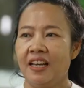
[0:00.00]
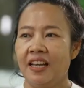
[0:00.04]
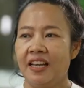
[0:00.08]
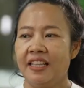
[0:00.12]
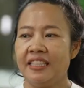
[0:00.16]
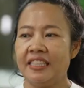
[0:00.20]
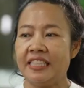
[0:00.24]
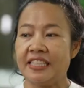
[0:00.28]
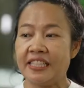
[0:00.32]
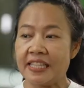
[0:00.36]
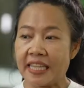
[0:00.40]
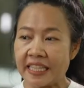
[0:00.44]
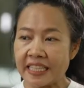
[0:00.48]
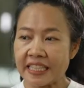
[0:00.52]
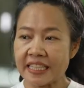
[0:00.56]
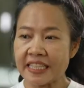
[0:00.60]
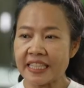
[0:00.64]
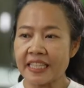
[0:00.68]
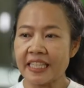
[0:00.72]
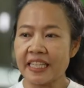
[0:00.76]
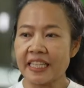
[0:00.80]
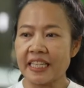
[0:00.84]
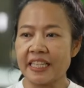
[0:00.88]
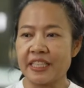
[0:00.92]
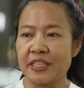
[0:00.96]
And the second
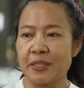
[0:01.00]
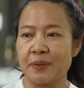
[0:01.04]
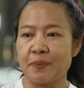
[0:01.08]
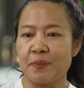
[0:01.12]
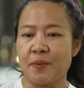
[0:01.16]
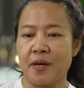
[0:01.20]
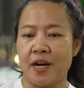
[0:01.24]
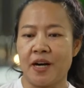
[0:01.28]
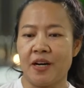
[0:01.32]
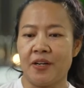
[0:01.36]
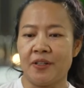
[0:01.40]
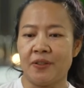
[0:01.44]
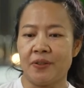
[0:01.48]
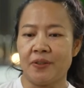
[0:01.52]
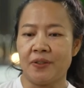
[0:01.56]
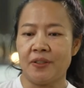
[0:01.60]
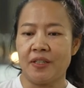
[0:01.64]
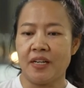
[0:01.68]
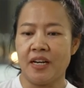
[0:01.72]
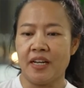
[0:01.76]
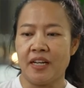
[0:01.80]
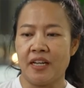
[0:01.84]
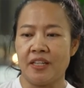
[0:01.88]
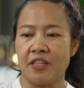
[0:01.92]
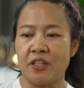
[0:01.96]
thing is
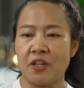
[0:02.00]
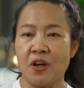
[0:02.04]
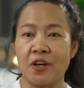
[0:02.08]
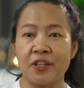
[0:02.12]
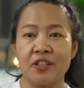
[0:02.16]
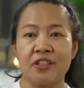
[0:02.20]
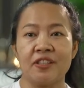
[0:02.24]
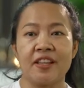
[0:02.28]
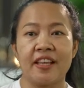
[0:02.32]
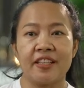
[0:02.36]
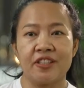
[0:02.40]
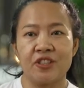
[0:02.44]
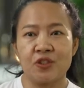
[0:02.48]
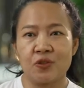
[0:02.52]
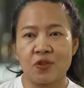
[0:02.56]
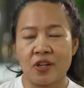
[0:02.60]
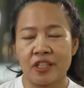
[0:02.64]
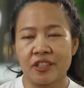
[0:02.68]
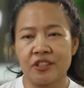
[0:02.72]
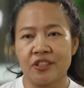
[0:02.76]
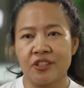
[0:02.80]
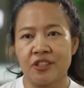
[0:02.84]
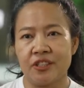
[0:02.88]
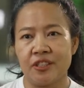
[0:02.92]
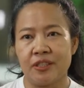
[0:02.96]
about a
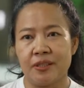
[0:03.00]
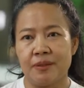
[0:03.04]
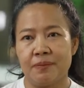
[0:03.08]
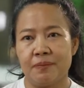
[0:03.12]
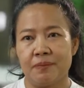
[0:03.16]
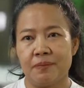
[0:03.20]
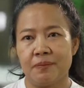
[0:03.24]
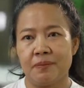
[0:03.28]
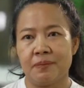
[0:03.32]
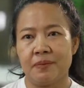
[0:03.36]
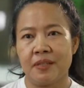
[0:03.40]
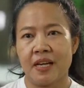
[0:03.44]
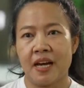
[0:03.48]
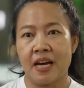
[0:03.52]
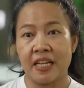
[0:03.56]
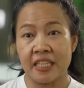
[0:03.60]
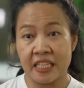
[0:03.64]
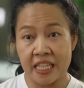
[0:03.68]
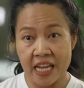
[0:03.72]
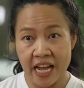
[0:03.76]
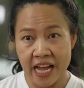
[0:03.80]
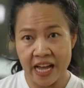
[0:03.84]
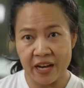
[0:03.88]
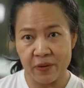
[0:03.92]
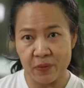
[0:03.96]
non-destructive
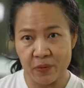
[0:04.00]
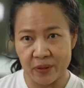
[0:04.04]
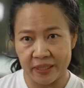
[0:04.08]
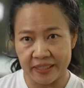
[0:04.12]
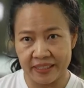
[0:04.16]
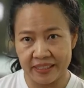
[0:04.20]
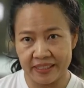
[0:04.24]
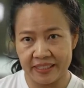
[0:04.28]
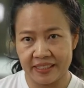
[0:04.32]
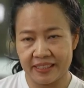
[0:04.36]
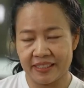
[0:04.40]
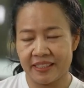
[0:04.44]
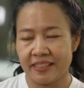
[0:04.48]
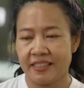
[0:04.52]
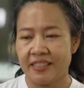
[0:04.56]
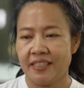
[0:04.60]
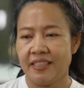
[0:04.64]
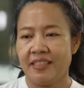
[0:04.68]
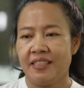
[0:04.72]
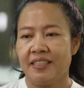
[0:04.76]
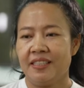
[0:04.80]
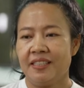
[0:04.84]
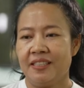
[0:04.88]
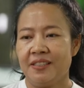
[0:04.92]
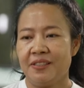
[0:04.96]
honey harvest.
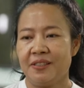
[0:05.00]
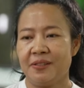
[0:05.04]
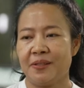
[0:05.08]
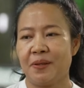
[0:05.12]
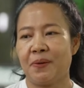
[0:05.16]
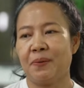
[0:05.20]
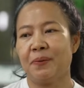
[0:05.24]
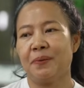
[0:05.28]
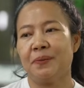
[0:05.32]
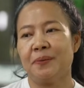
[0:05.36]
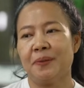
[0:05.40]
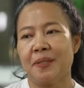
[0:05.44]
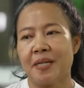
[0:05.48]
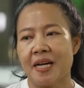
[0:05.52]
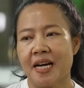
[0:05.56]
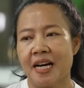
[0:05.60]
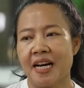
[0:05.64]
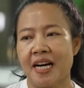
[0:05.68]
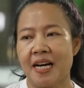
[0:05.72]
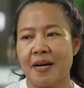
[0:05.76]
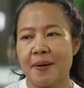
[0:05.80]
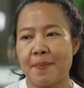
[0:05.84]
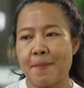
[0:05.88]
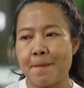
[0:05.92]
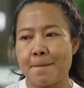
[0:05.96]
So
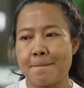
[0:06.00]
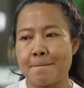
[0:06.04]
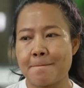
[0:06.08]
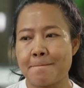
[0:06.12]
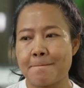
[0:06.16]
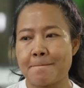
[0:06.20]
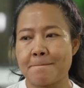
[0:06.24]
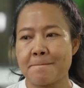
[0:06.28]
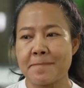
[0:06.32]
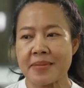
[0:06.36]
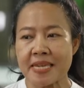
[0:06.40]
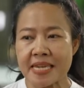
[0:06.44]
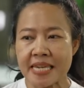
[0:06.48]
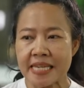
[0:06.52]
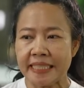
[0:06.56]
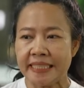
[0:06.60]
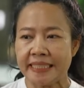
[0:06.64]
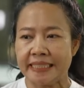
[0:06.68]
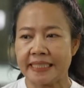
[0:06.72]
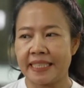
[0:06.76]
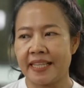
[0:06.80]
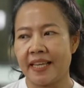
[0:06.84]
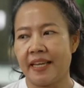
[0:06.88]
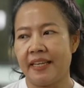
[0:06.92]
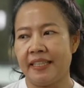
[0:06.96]
um,
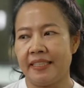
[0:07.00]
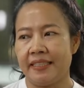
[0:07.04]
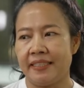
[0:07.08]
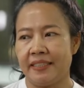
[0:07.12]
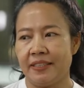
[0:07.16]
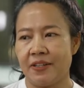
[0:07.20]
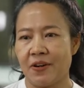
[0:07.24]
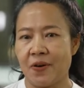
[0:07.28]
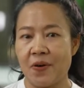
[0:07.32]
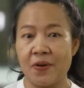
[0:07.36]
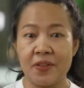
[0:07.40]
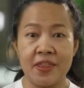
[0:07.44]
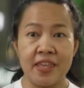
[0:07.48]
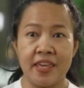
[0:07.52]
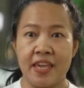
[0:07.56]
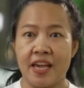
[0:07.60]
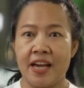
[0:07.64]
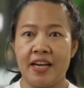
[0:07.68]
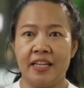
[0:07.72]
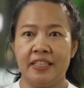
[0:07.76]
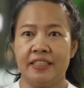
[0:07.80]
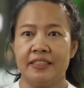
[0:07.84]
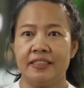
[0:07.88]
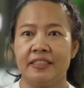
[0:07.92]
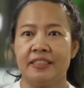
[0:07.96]
like all the
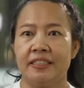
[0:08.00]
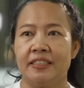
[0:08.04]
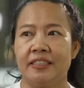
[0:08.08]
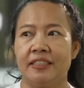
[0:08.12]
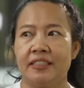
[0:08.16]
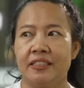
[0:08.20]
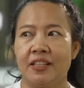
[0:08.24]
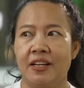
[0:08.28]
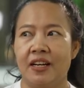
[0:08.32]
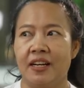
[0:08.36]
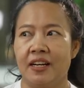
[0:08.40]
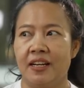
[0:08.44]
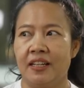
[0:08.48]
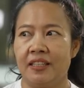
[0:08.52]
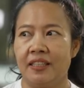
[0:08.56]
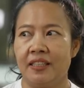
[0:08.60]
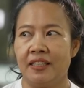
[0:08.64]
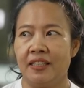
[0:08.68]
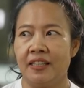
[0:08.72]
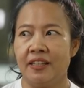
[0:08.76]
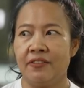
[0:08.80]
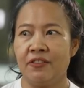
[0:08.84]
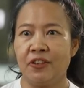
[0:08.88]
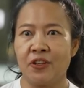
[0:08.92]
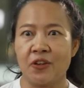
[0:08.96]
others uh,
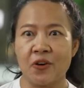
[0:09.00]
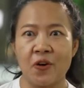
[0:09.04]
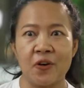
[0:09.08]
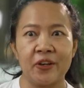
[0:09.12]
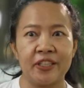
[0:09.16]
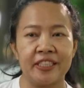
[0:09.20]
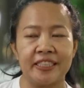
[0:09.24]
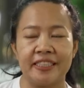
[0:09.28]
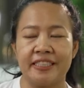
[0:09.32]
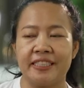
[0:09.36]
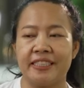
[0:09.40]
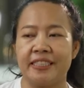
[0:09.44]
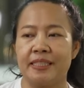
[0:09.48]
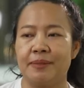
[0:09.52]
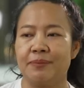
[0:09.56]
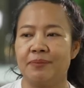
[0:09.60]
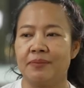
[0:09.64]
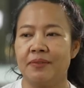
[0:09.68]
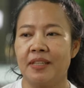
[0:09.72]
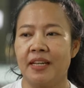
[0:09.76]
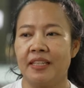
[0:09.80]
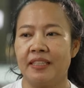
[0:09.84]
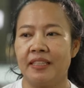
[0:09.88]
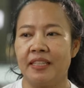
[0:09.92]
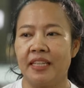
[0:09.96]
living
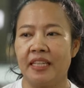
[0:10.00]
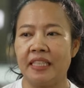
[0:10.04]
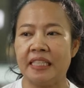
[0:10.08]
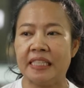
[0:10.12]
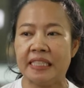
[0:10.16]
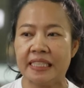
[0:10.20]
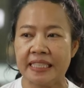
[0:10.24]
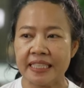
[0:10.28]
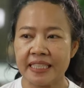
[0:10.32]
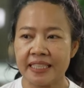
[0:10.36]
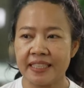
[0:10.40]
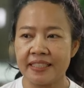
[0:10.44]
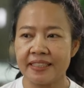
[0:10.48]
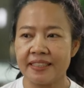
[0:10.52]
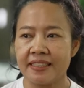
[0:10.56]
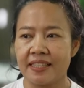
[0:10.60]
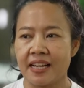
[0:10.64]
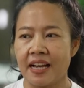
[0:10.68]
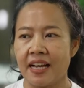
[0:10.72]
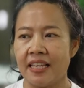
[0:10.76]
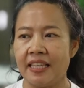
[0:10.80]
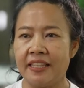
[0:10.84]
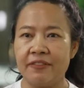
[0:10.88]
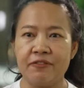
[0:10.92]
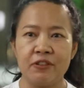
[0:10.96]
organism that they need
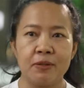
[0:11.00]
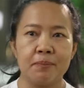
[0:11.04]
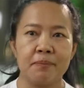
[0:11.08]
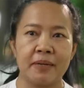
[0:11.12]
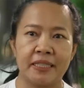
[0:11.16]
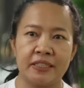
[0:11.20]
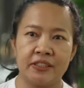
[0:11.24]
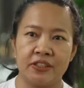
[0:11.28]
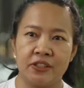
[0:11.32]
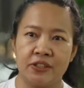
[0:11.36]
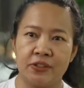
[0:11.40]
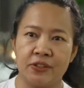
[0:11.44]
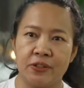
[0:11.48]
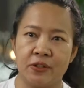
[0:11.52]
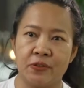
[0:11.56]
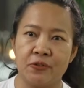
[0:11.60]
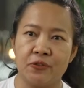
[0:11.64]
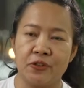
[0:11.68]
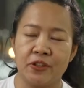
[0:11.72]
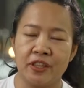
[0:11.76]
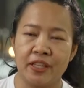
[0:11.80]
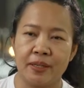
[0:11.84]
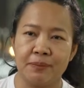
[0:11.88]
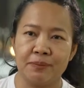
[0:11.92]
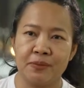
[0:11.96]
a living material
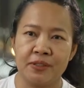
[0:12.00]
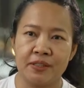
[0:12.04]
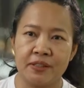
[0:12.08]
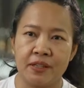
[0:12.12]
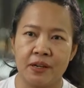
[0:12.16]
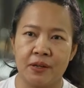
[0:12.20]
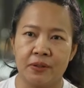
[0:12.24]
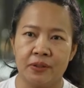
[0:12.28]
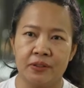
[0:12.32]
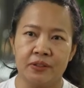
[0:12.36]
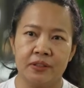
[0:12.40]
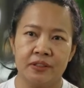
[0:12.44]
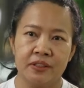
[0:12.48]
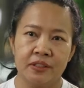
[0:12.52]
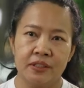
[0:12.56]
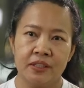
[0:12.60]
for themselves.